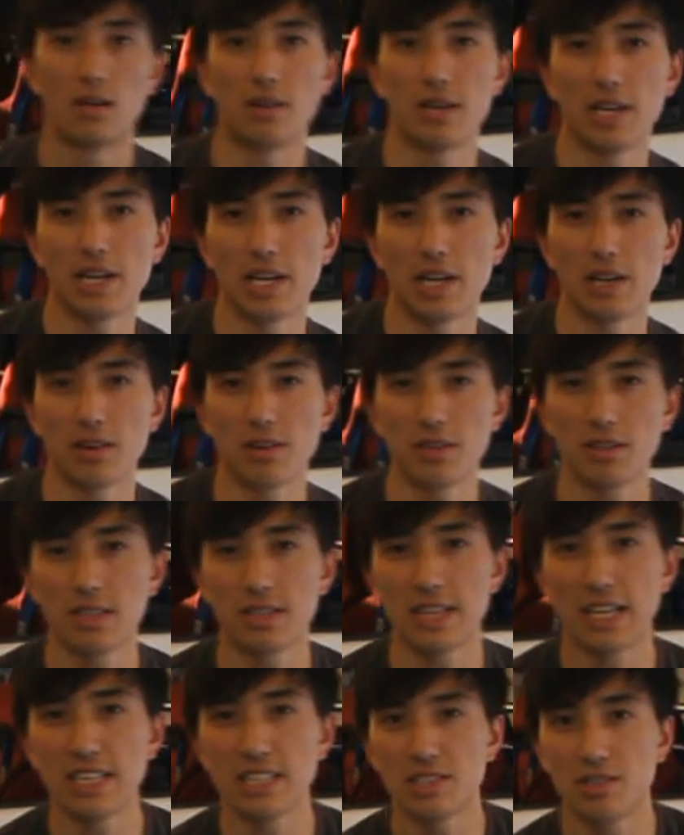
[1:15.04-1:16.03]
Alright, here are
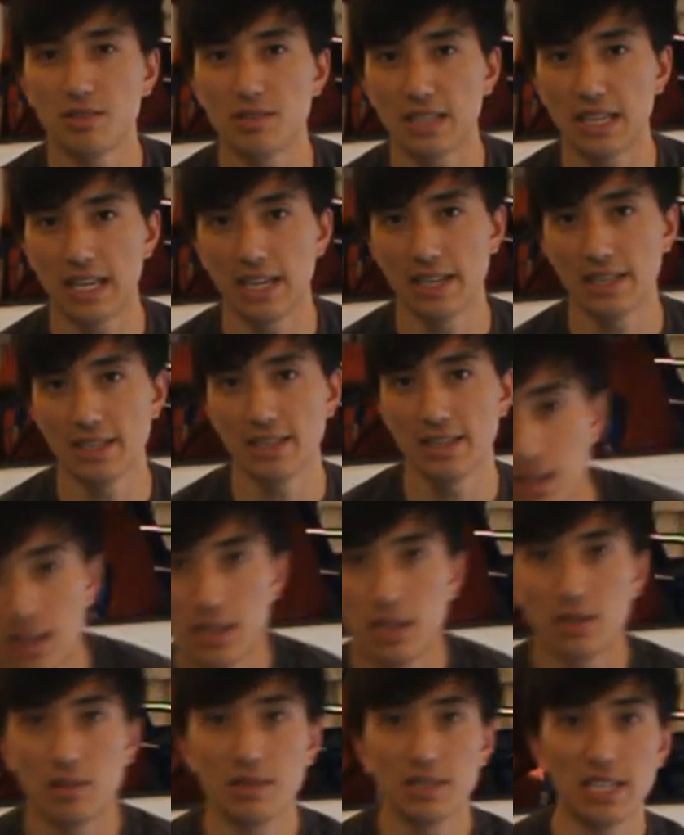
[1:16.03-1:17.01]
the things you'll need.
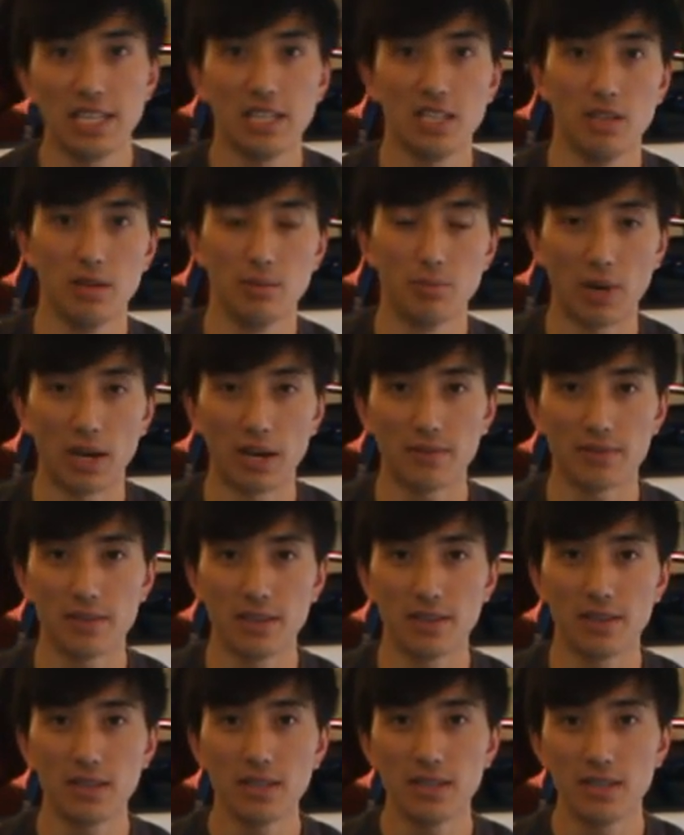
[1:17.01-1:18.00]
You'll need new brake
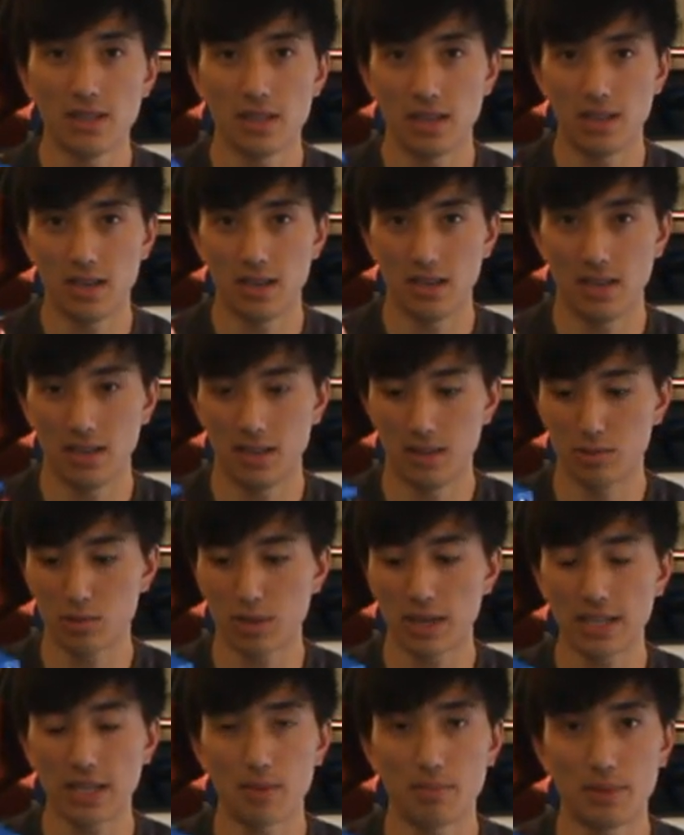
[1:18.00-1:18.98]
fluid.
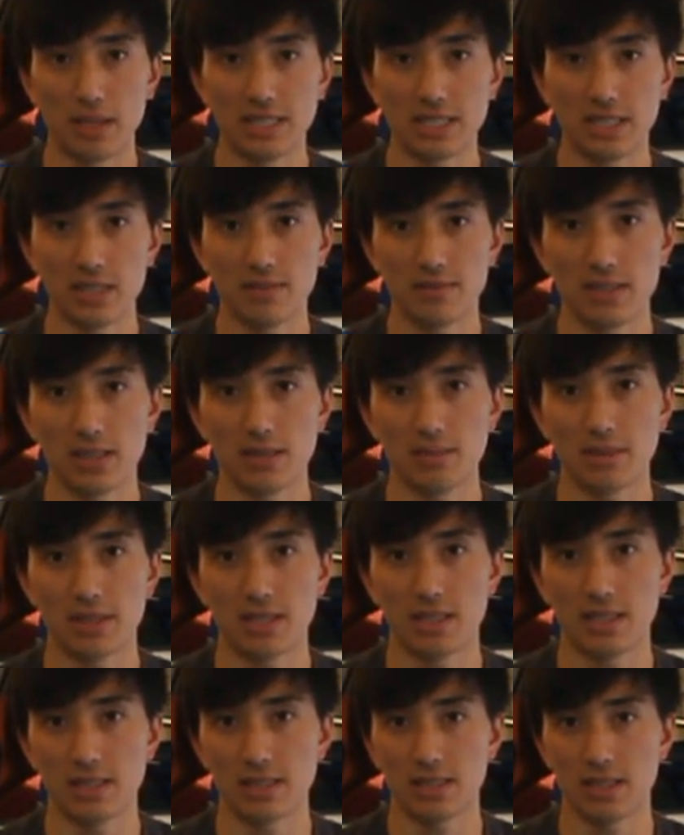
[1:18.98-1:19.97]
Try to get plenty of it
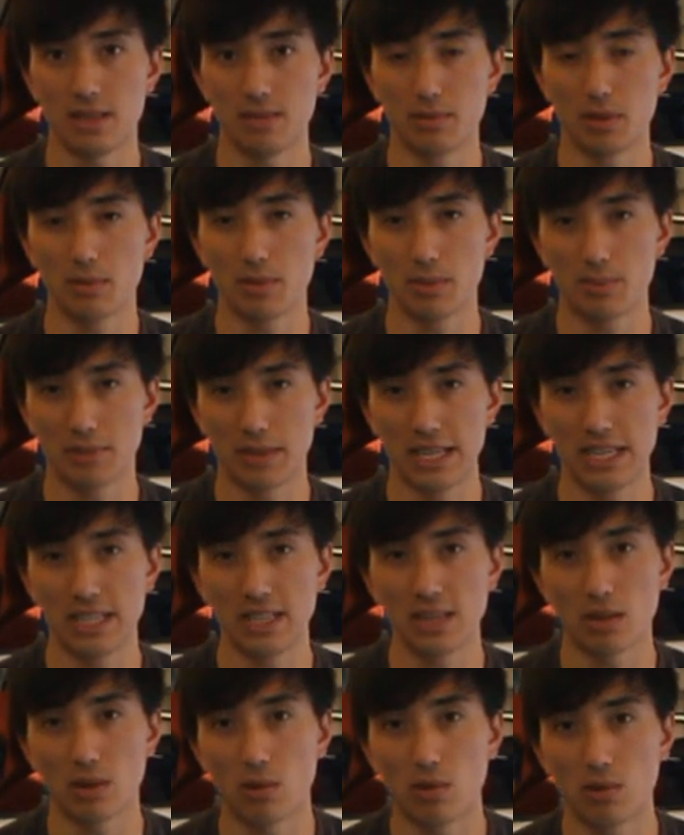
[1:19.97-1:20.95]
because you'll be
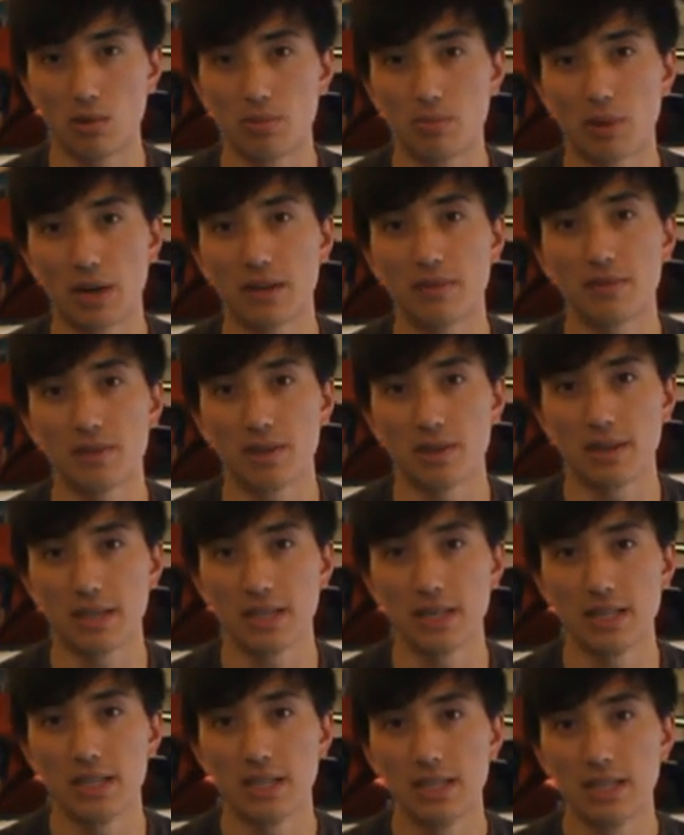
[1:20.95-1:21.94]
bleeding the old brake
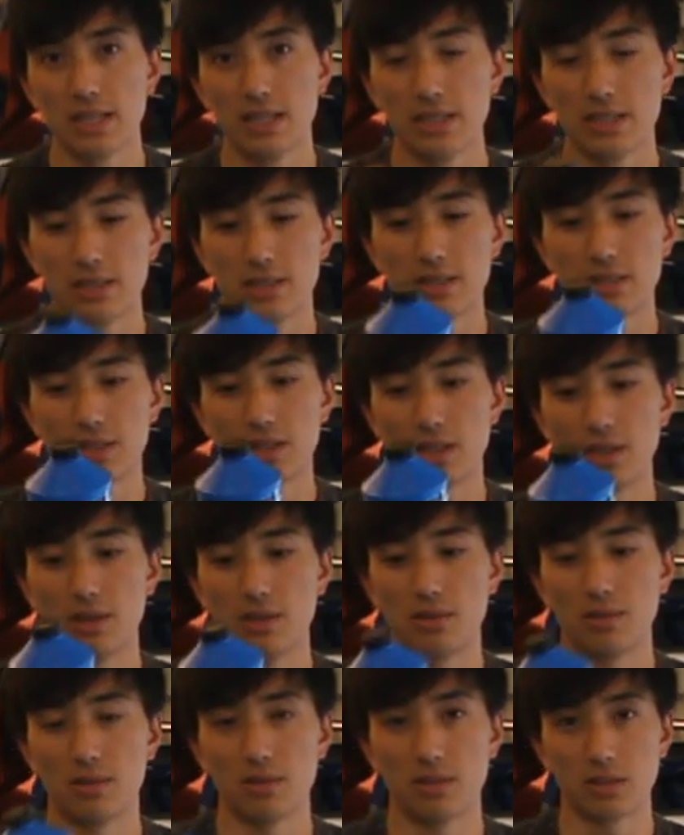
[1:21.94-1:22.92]
fluid.
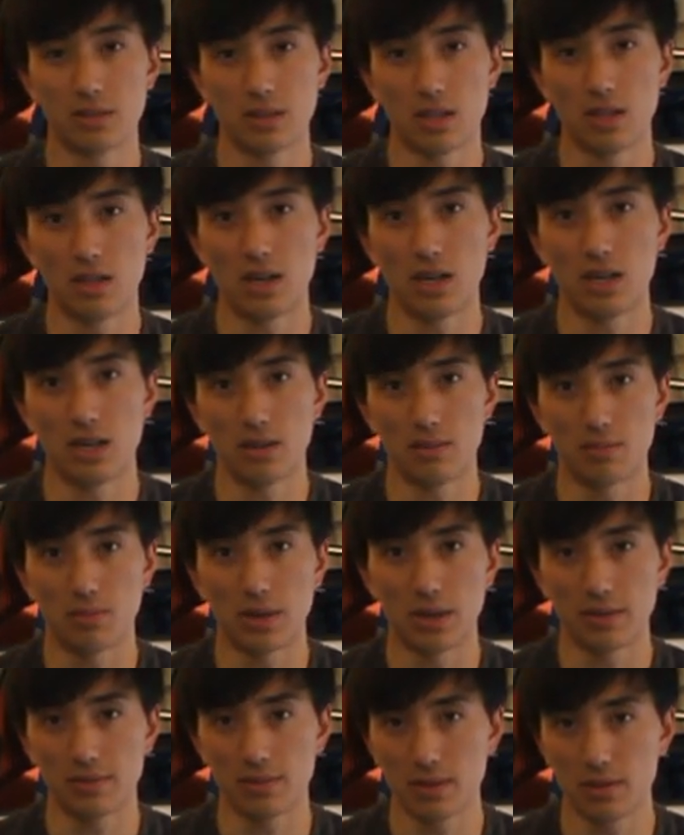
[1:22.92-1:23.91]
So there's a lot of
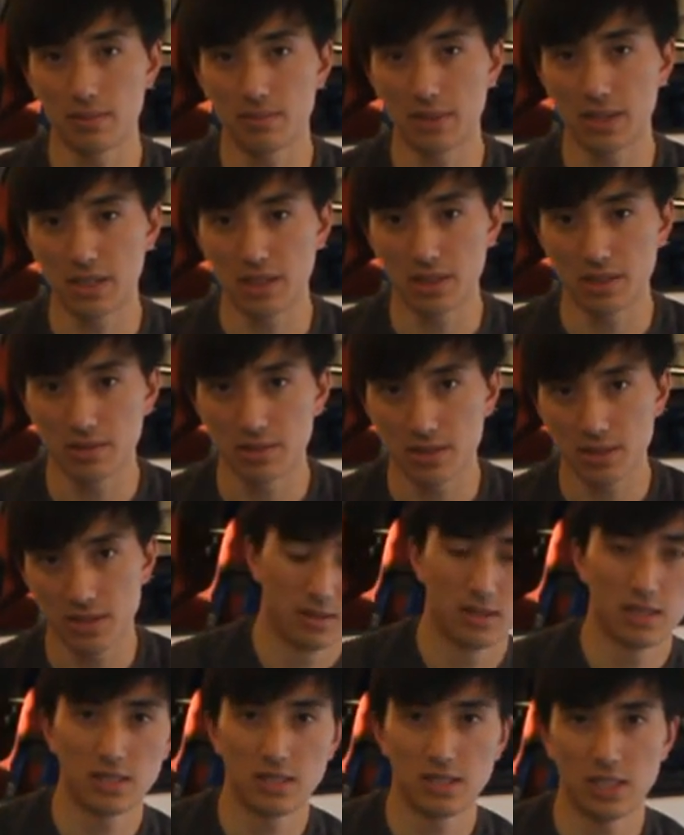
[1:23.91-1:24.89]
brake fluid being
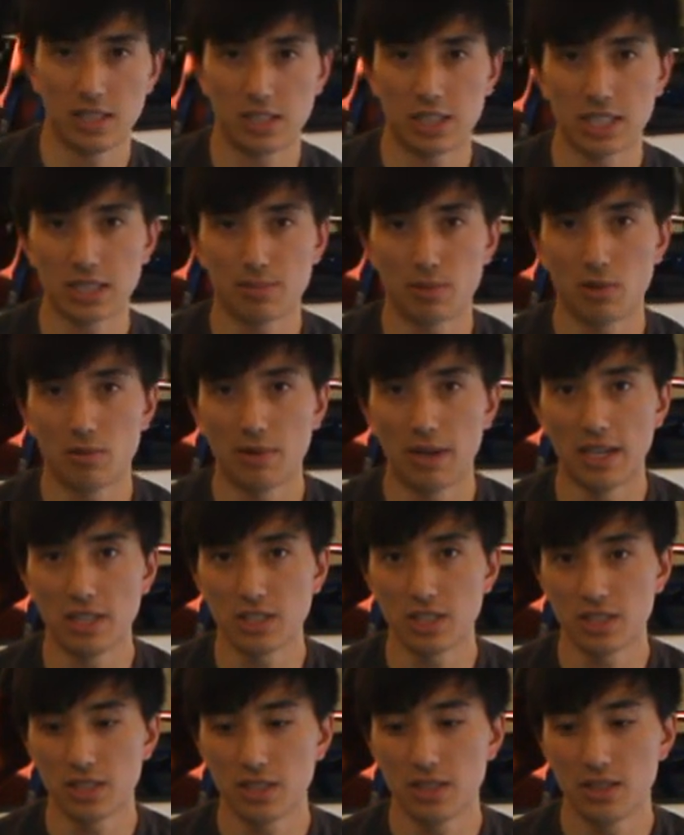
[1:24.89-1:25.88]
used. This is an adjustable
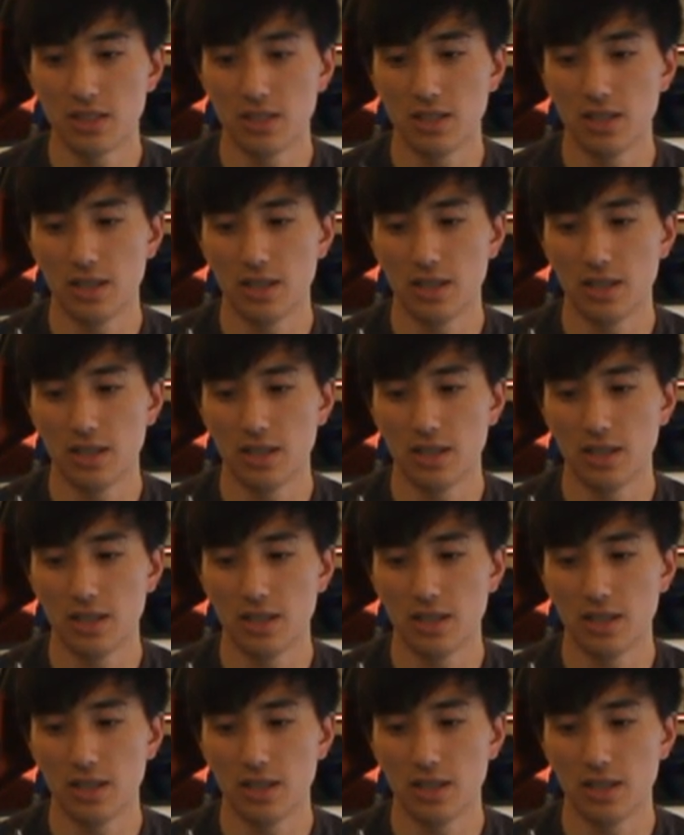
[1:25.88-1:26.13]
wrench.